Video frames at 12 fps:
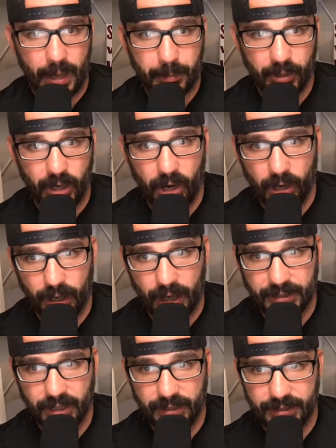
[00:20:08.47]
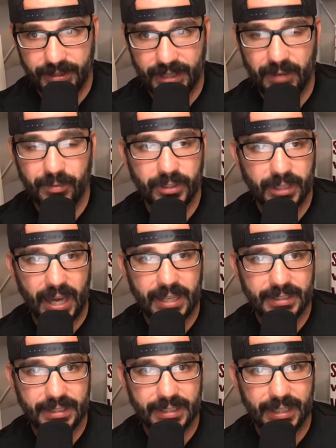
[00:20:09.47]
I put our Deciphering
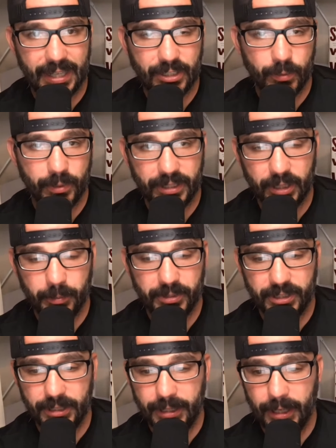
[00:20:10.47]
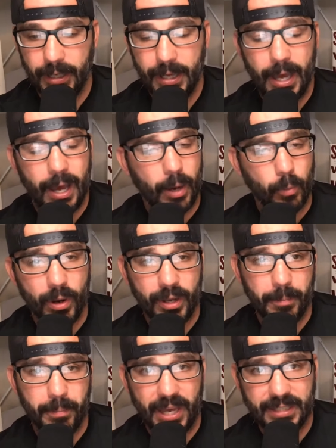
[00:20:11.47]
Dynasty that I do with Leo Pasiga, one of
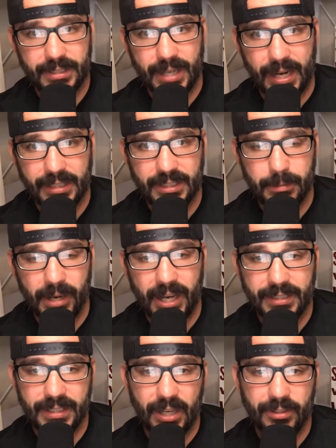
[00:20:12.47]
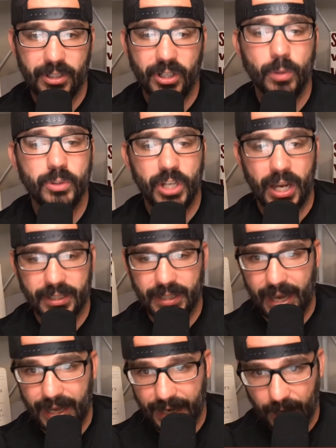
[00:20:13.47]
the best dynasty minds out there. Go check
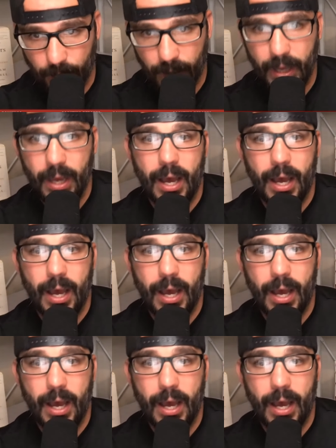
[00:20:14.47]
that out.